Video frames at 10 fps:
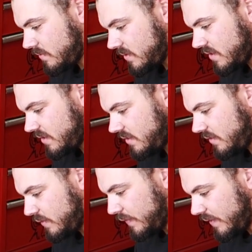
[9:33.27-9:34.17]
one's
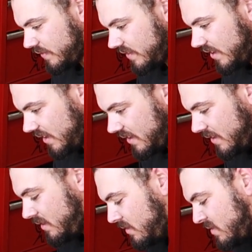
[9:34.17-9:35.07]

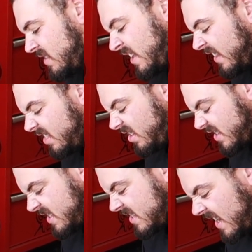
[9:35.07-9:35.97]
15, then
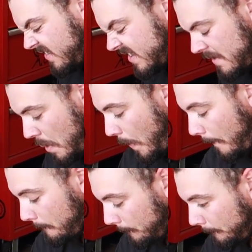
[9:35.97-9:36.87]
37,
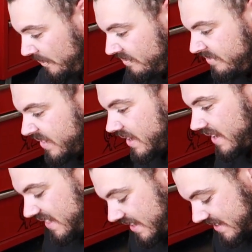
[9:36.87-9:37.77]

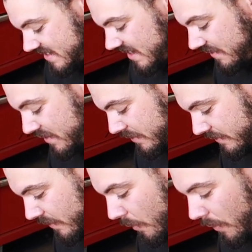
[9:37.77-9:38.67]
and then
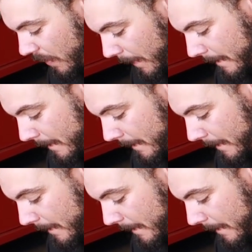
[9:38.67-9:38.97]
74.